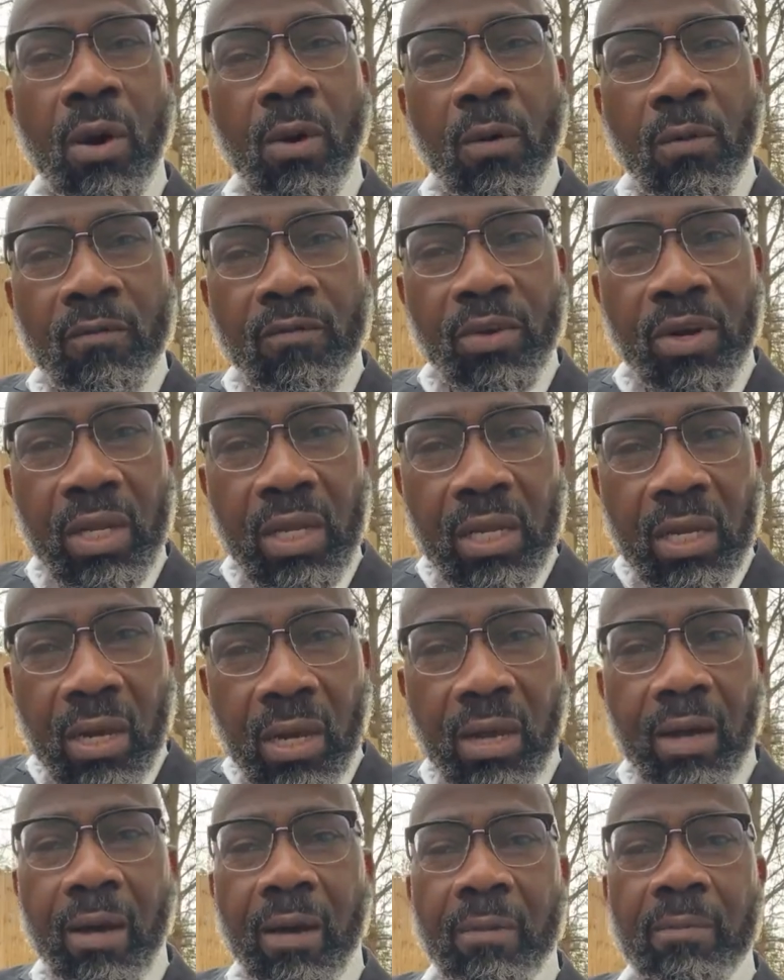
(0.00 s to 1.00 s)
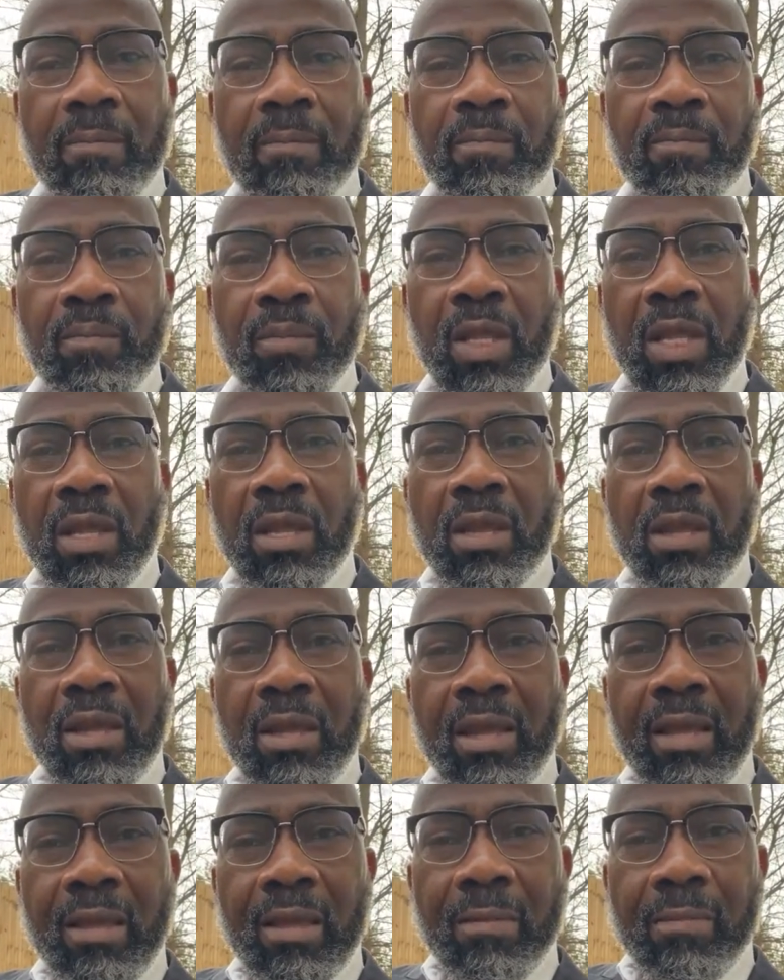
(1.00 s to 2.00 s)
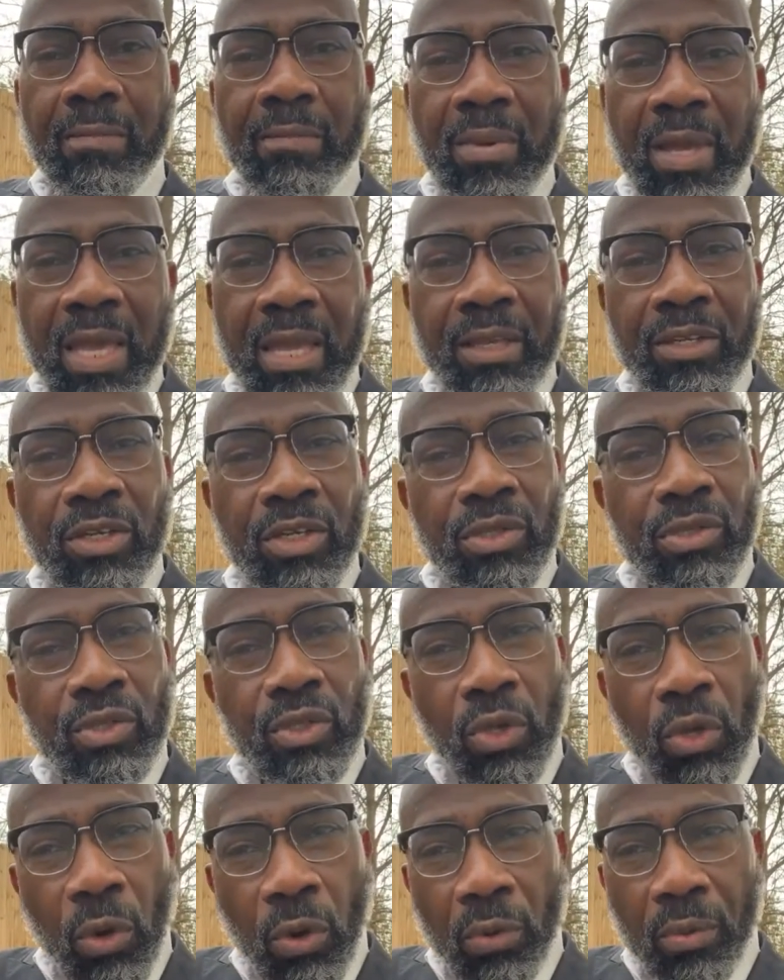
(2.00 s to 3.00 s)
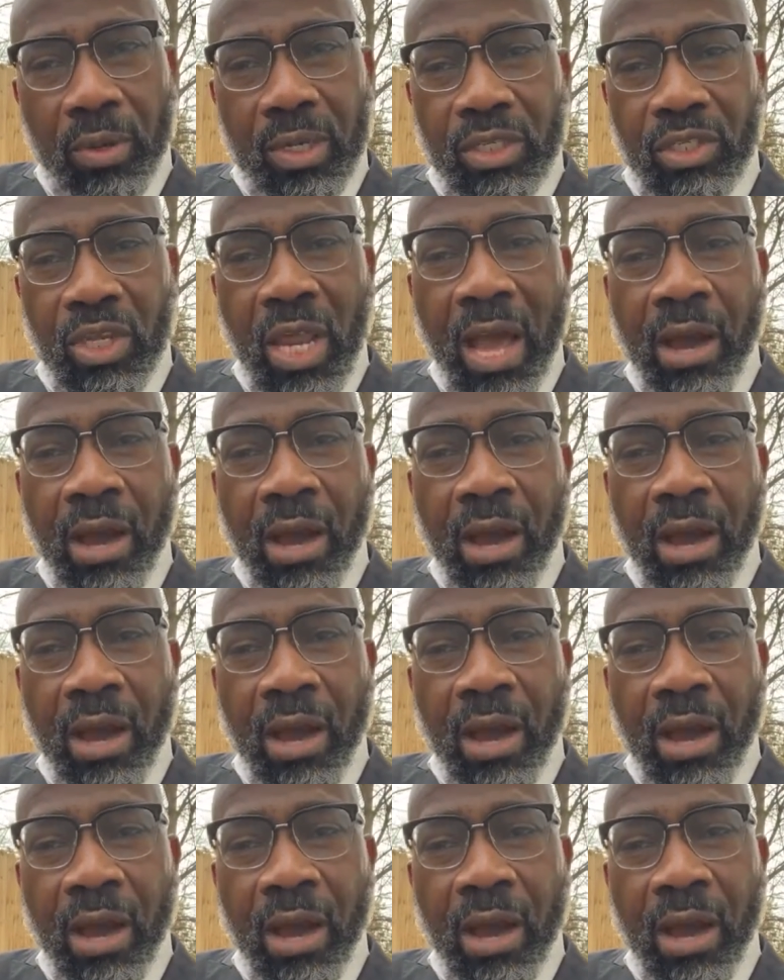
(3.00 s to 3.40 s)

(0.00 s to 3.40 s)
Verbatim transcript: overcome being discouraged?